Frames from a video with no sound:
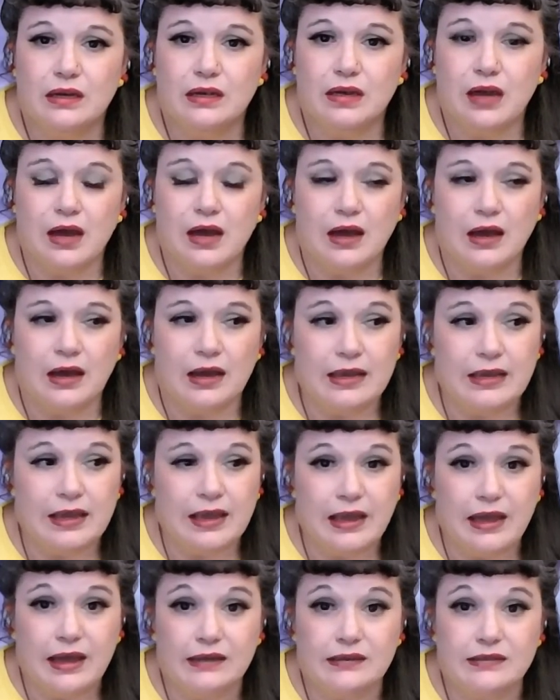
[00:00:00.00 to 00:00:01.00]
I
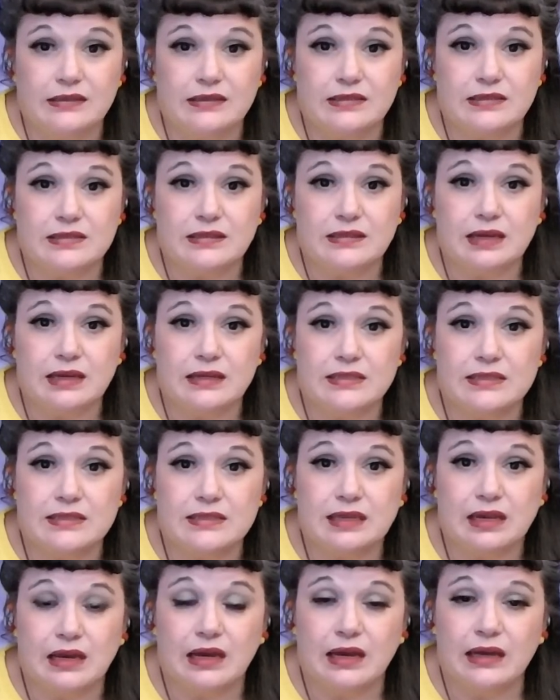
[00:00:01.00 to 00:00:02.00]
had
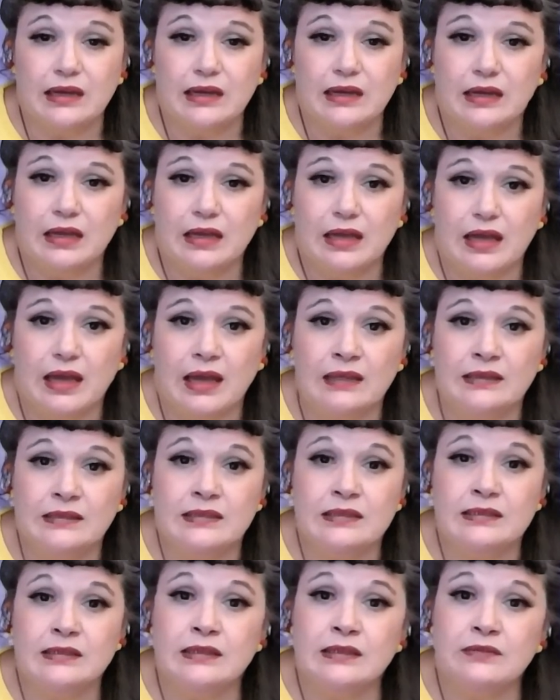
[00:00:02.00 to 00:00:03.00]
dyslexia and
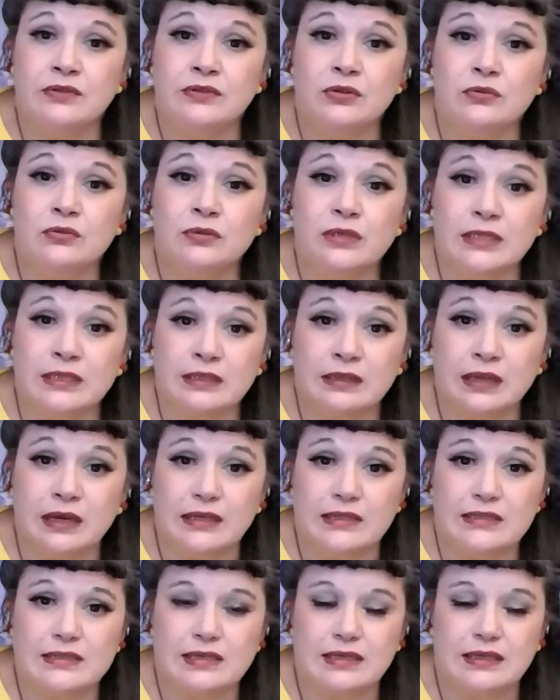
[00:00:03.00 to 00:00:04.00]
didn't even
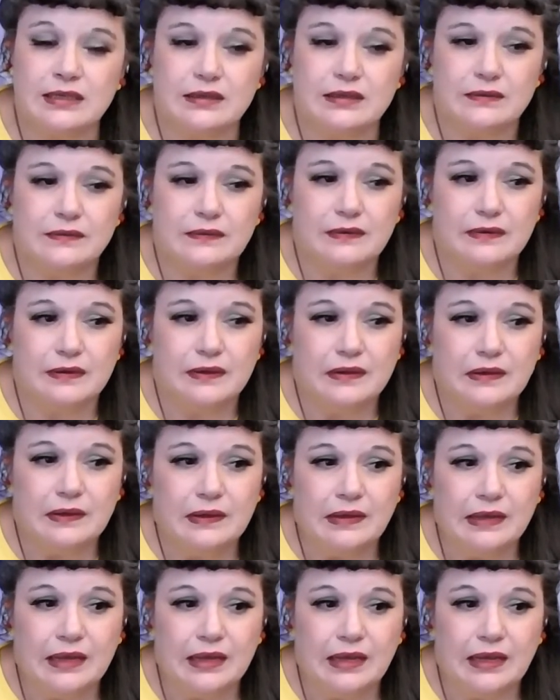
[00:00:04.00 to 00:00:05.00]
realize it.
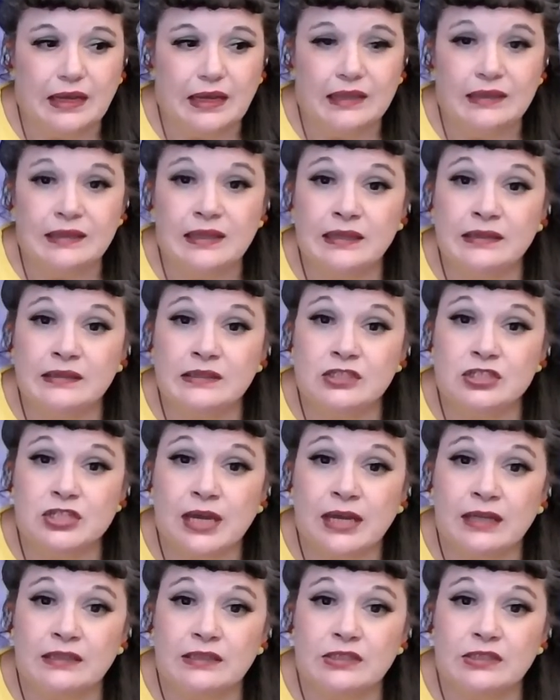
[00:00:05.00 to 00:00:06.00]
And then the
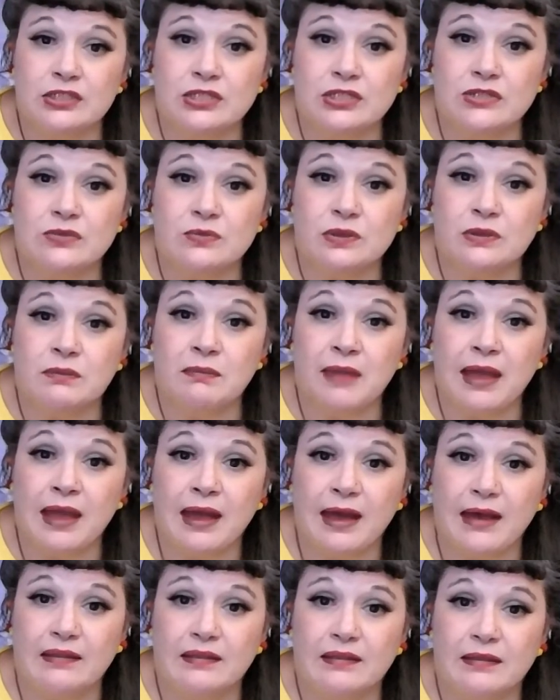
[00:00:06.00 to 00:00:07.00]
challenges with
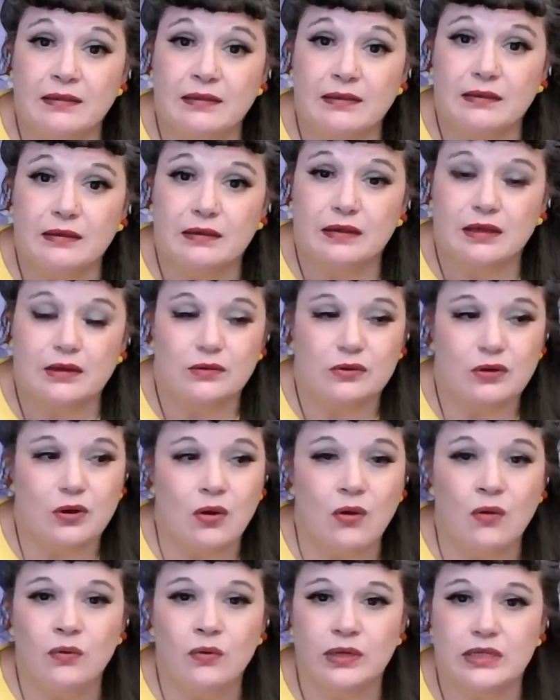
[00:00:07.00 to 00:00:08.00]
math, that would
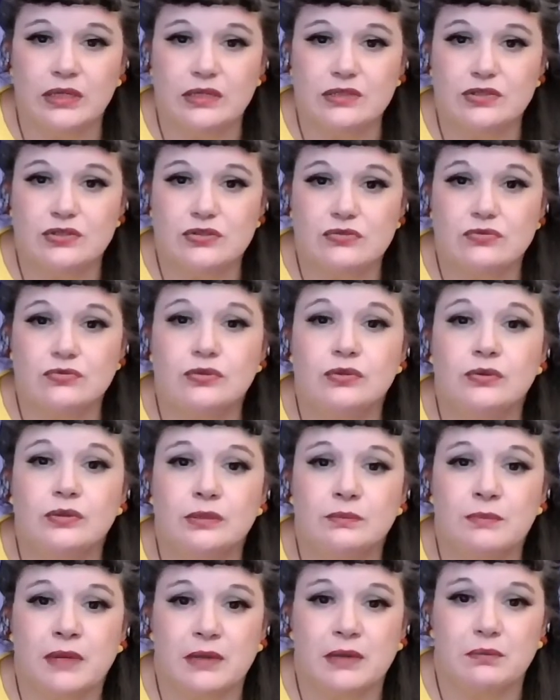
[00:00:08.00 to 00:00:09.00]
always scramble
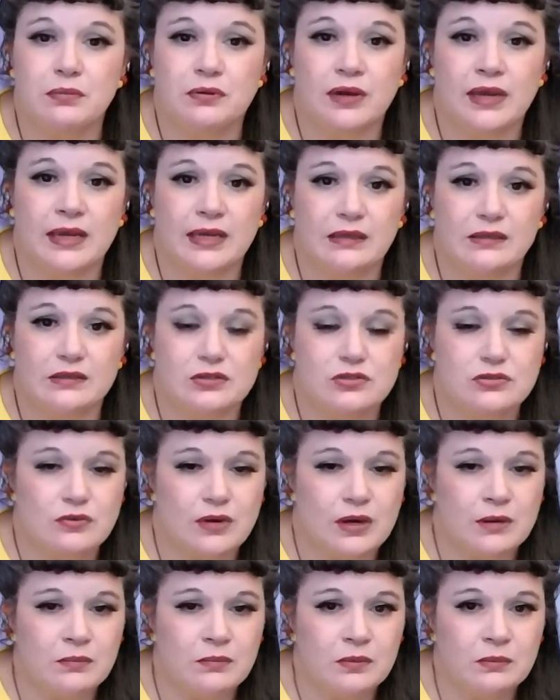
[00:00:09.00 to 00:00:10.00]
my
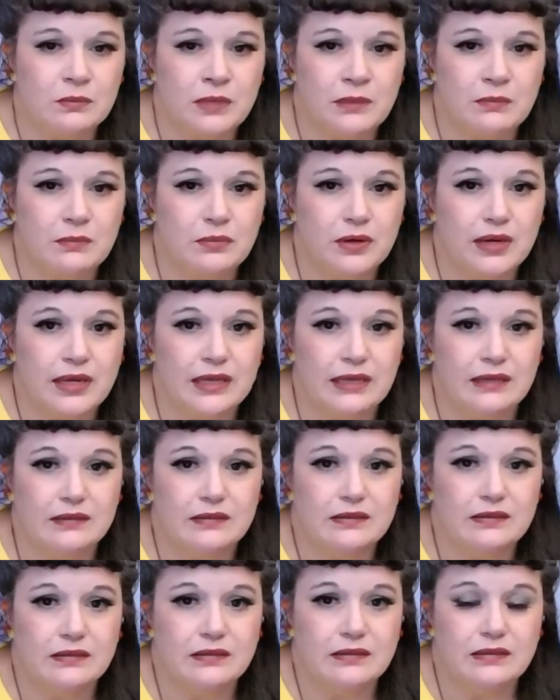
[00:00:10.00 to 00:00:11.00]
brain,
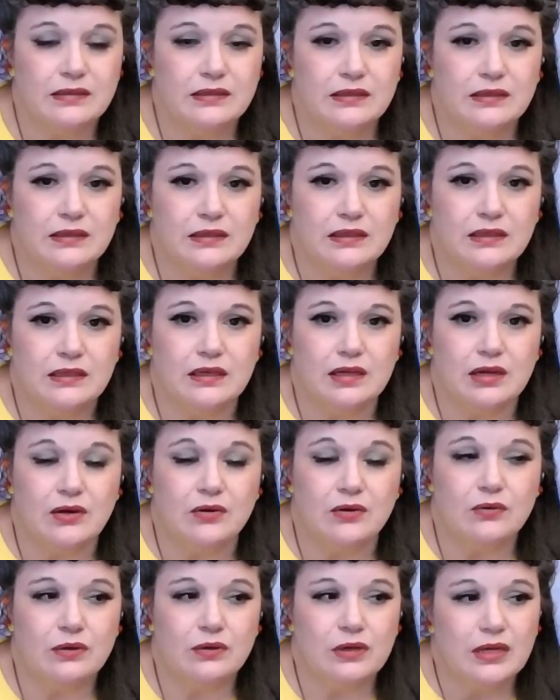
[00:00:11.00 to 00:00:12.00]
you know.
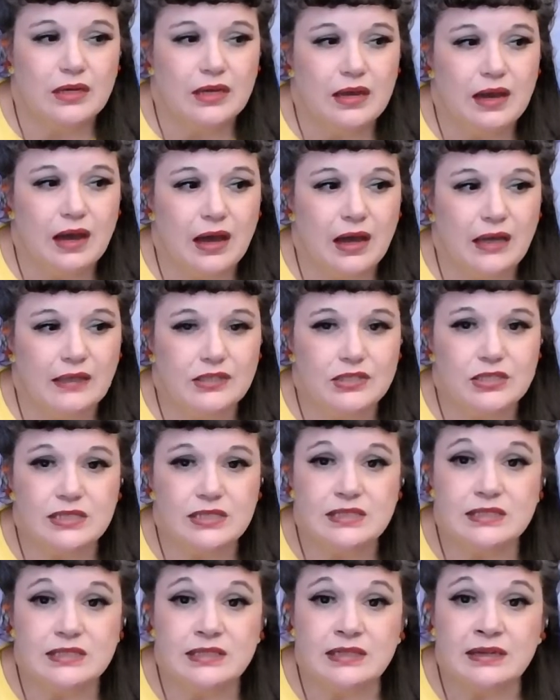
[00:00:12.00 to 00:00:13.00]
I
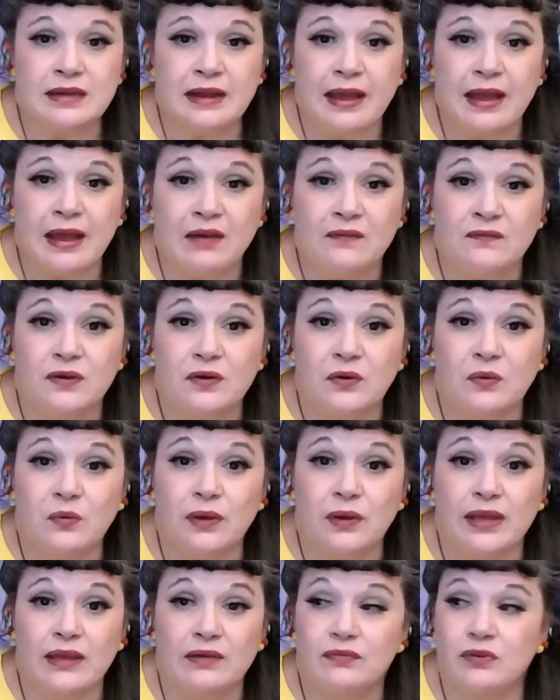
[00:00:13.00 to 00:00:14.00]
just didn't have a
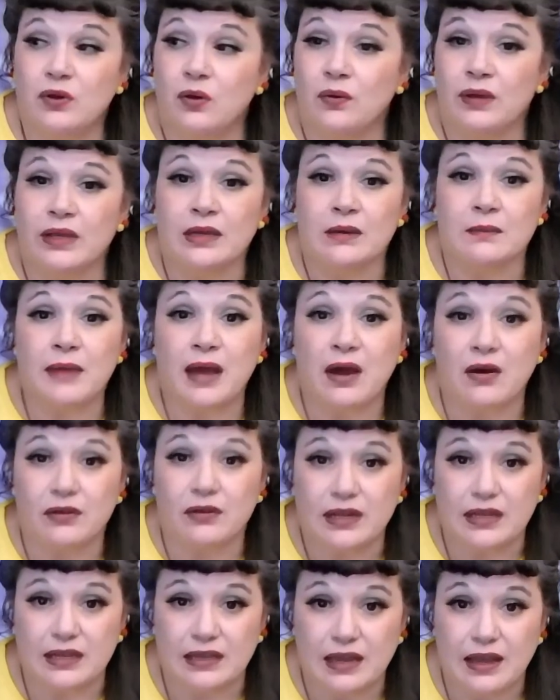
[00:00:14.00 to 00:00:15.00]
way of going about it
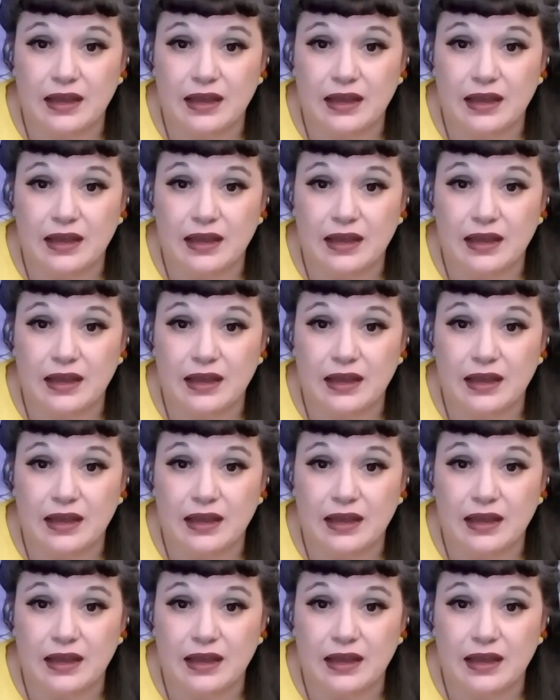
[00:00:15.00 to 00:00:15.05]
yet.